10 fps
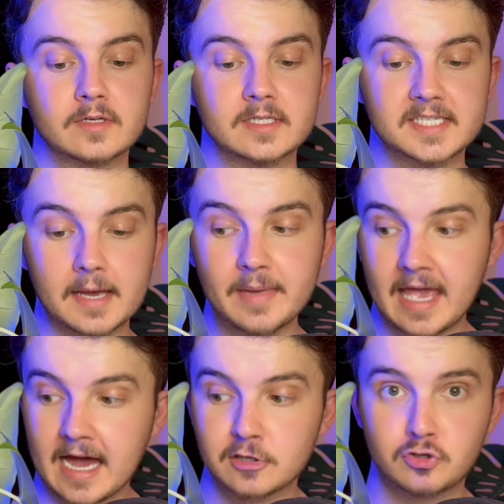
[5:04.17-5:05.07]

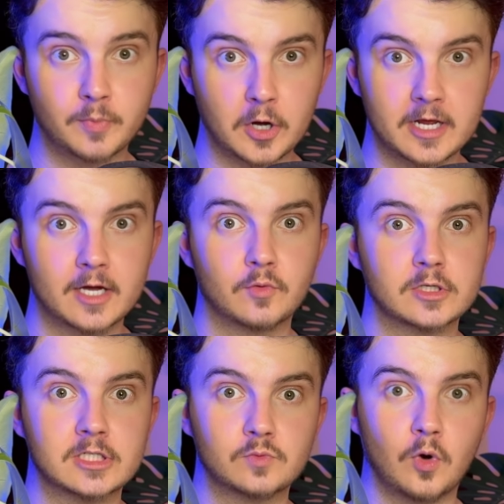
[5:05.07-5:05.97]
semi-hydroponic, which
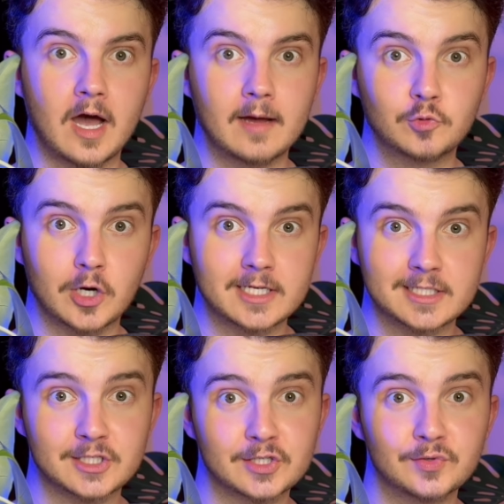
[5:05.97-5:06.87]
is what I'm trying to
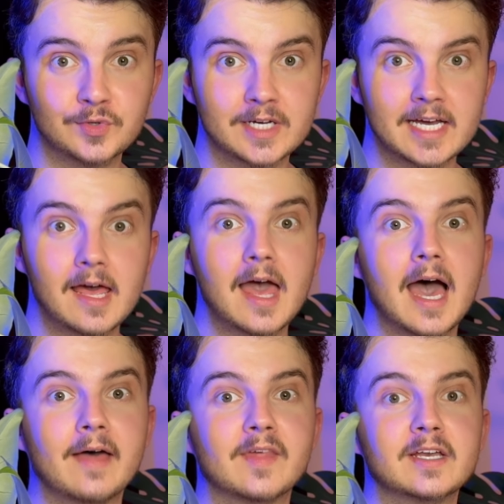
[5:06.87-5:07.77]
do,
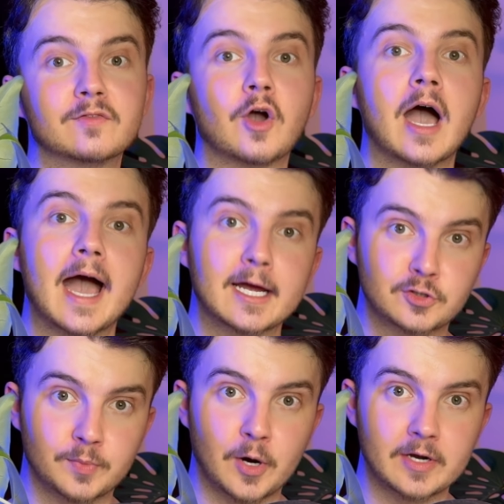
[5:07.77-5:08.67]
and then you've got
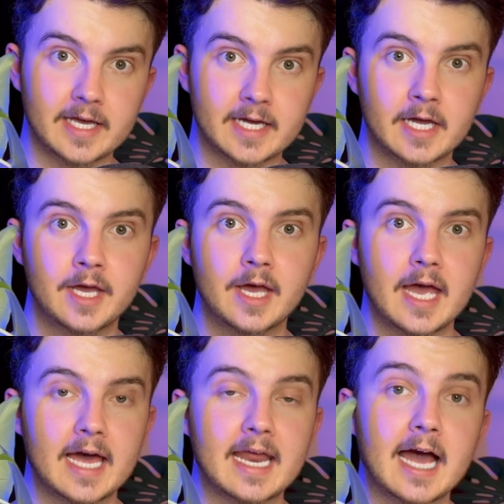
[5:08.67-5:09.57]
hydroponic,
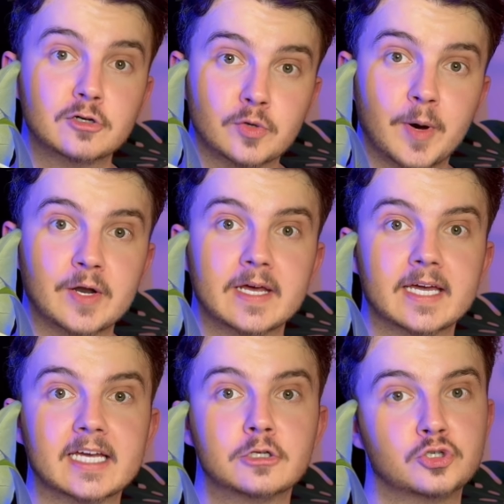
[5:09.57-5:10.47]
and hydroponic
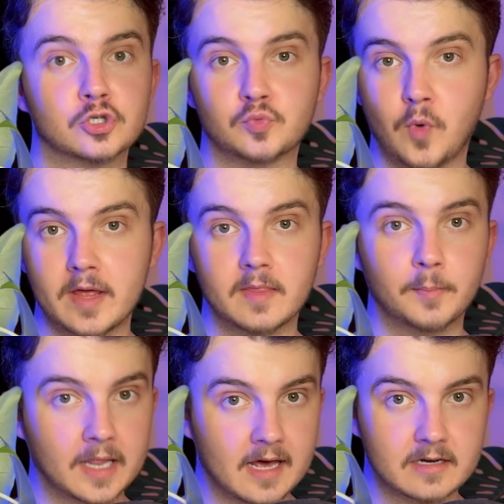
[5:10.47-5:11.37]
is just when the
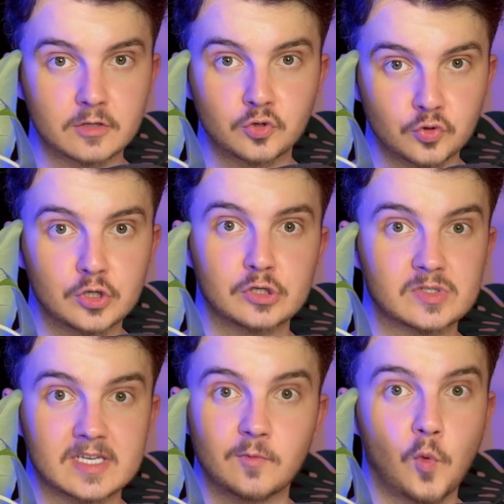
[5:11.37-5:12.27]
plant grows
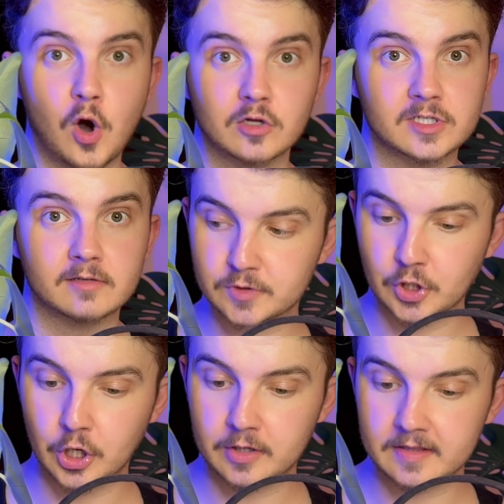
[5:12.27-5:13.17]
in water.
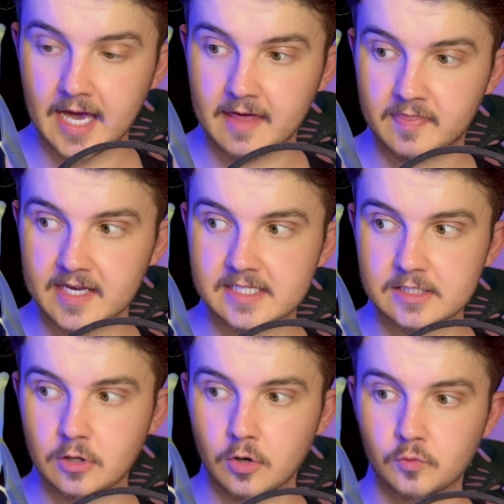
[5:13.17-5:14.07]
So yeah, this is
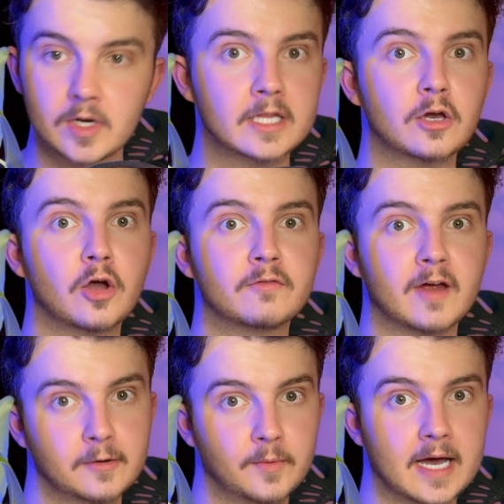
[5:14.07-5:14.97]
not really going
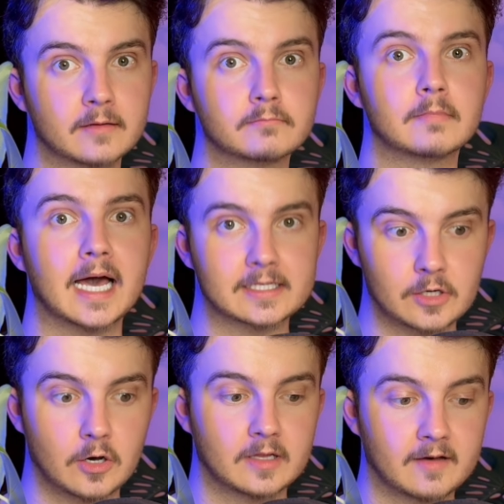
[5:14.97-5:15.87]
very well at
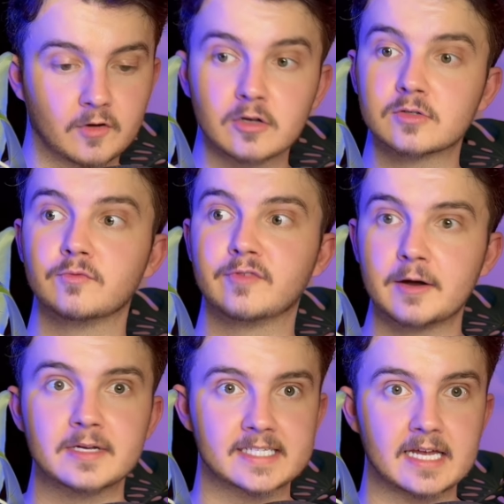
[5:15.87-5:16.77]
all. I've got some very
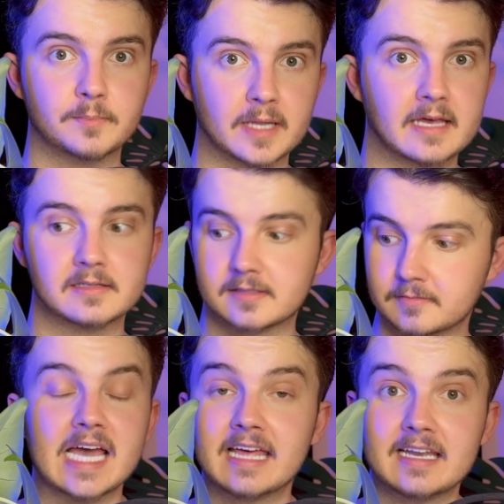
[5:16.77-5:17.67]
sad plants
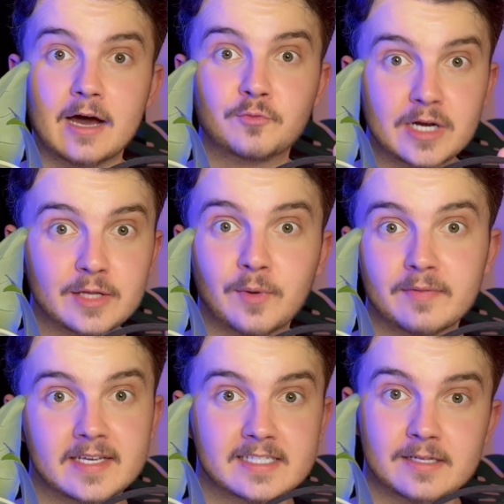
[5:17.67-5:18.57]
and I really want
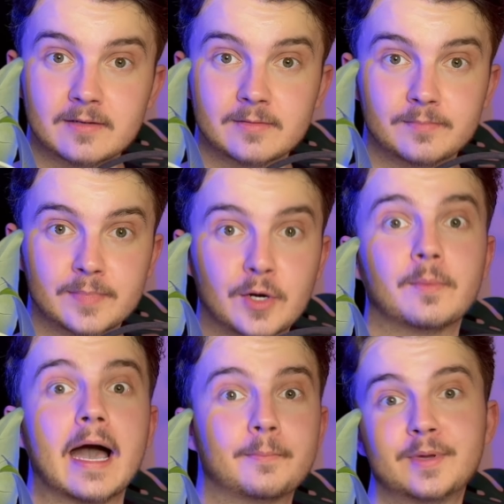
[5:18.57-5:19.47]
these to become
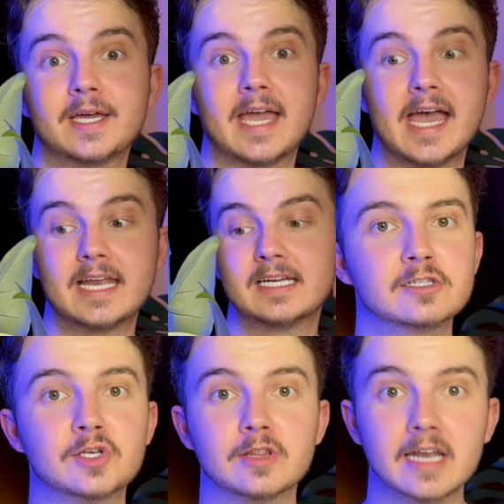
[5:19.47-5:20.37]
happy again.
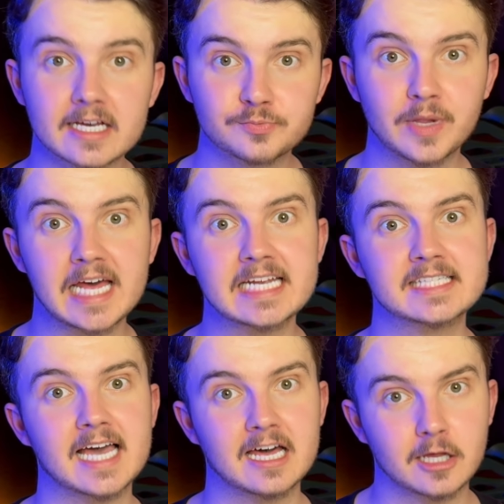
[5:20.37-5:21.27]
So the next plant is the
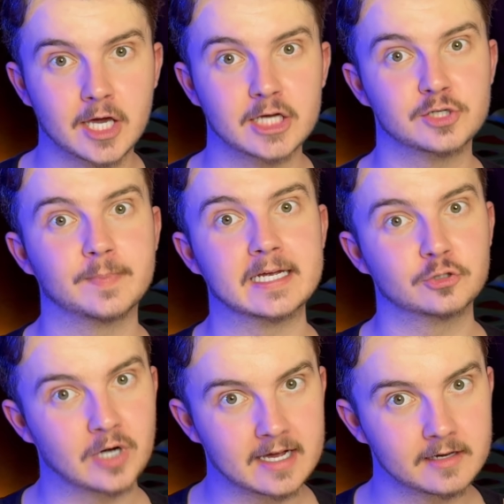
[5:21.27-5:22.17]
Alocasia Pink
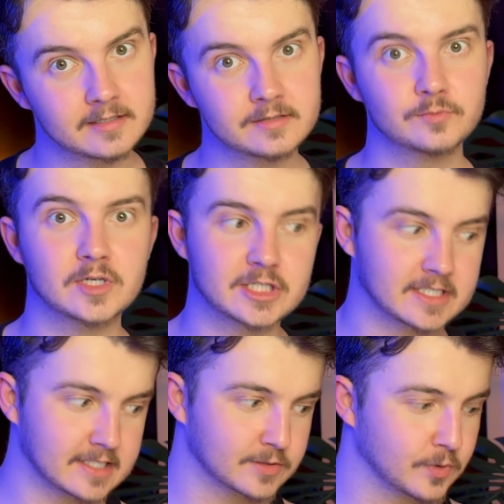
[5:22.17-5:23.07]
Dragon, which is
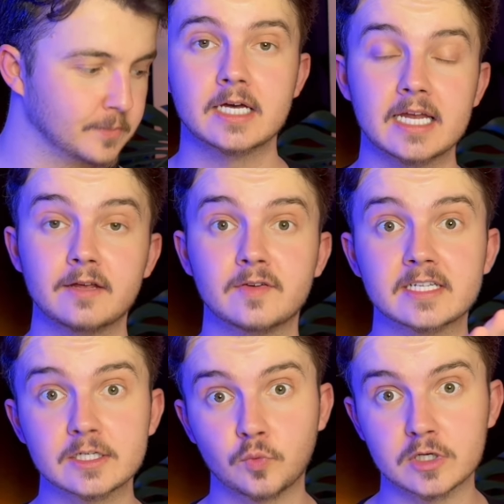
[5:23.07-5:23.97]
this one. And if you
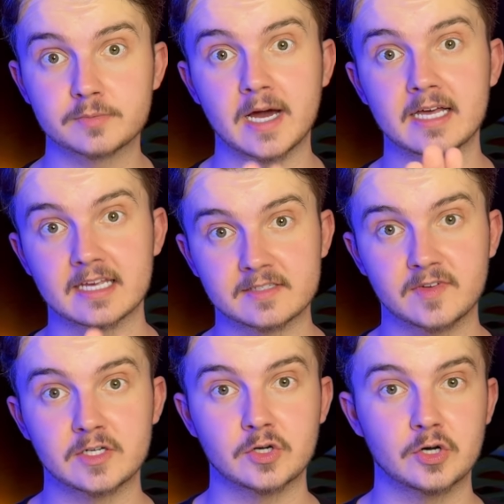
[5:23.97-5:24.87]
did watch my last
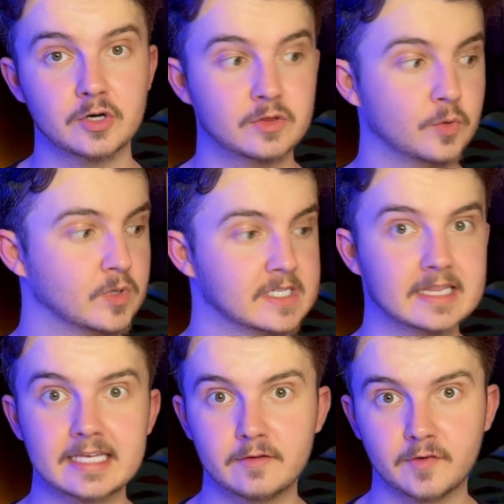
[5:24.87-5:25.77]
video, there was a
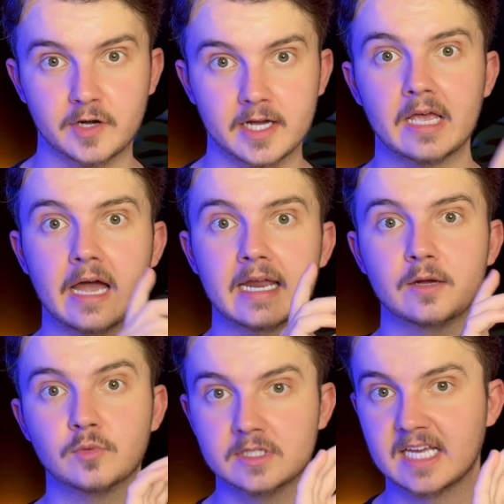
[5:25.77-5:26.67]
leaf on it and it
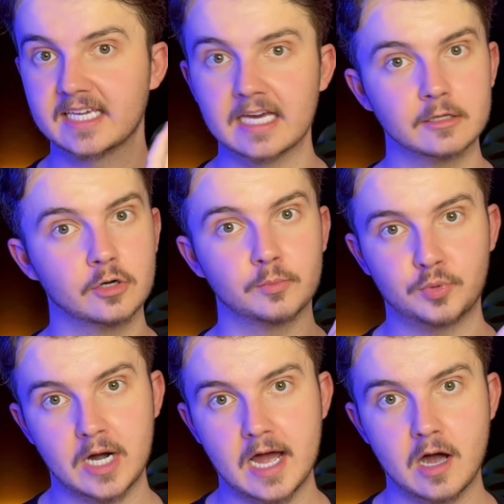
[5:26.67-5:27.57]
was like yellow,
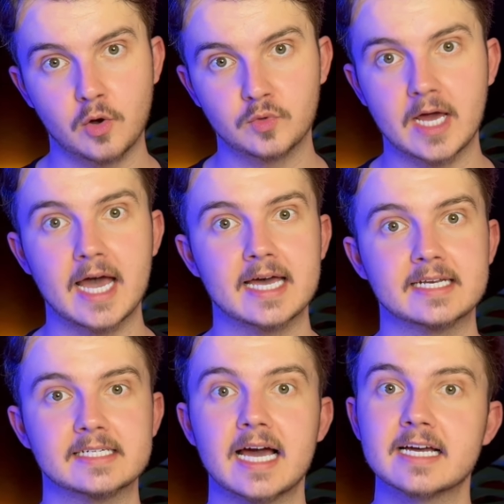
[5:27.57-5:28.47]
brown,
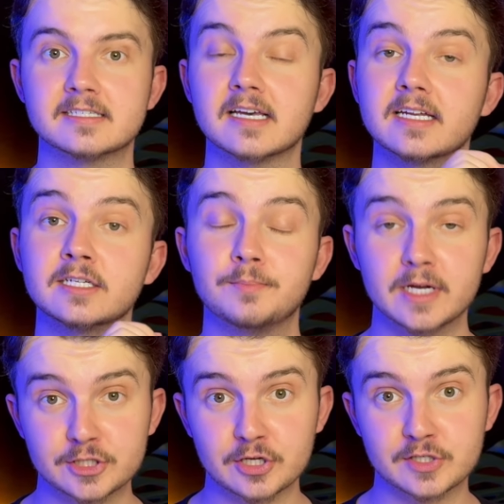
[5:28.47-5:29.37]
and I said make
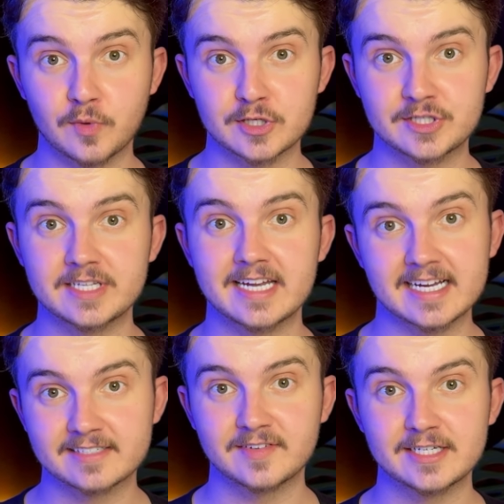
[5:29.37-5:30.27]
sure to watch the
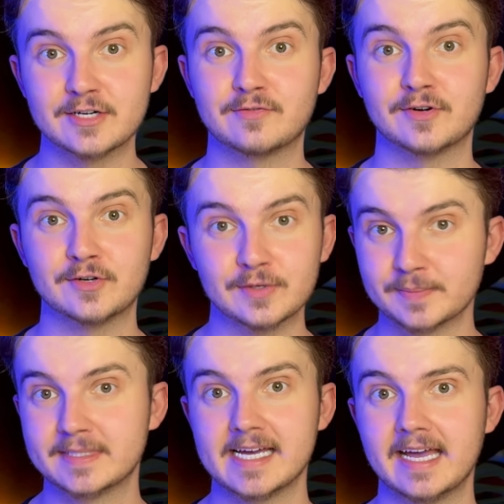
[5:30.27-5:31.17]
next video for an
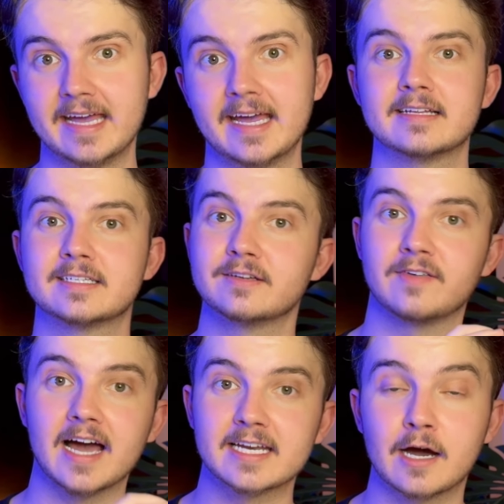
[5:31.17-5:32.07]
update to
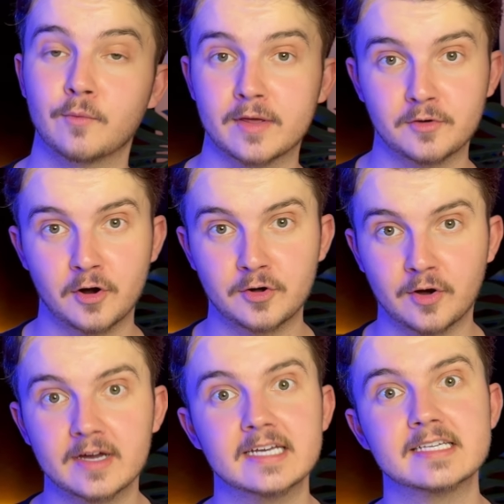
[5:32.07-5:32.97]
find out whether or not
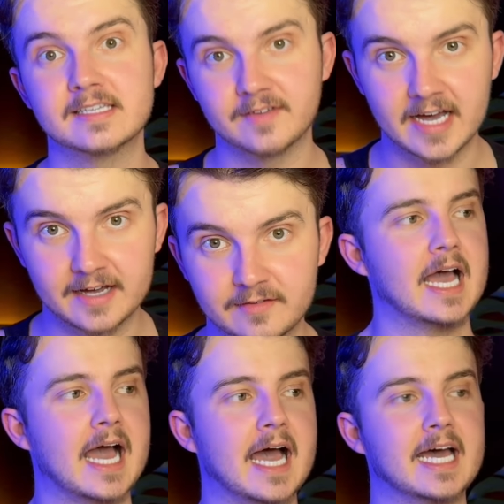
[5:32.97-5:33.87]
it survived.
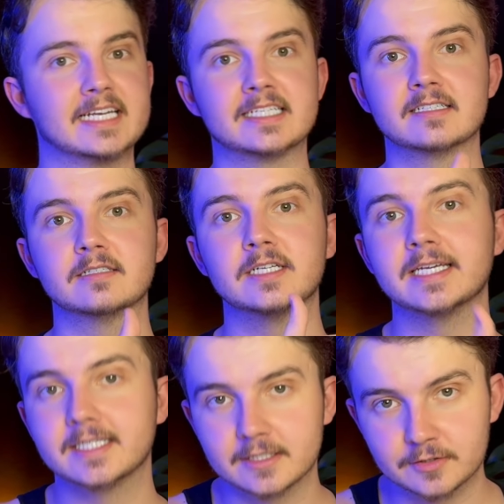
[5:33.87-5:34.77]
And it
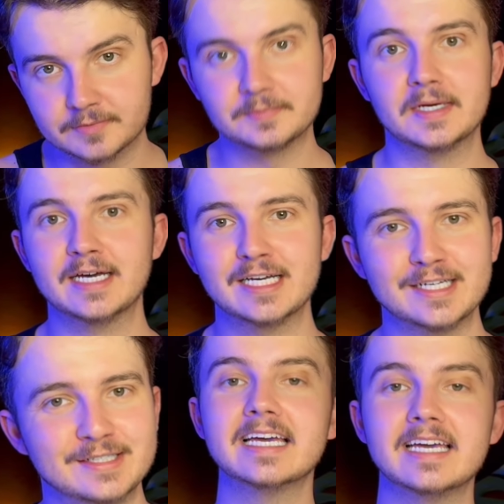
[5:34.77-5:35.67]
didn't.
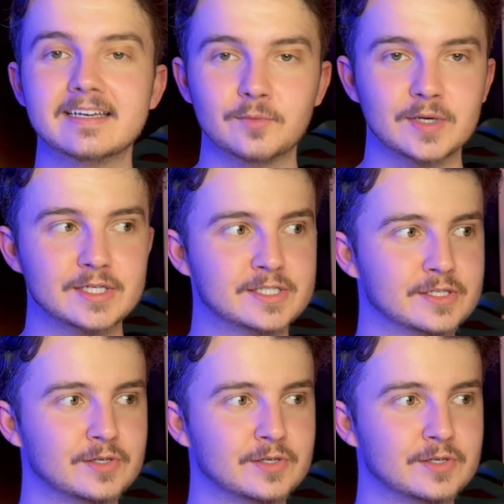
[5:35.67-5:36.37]
It was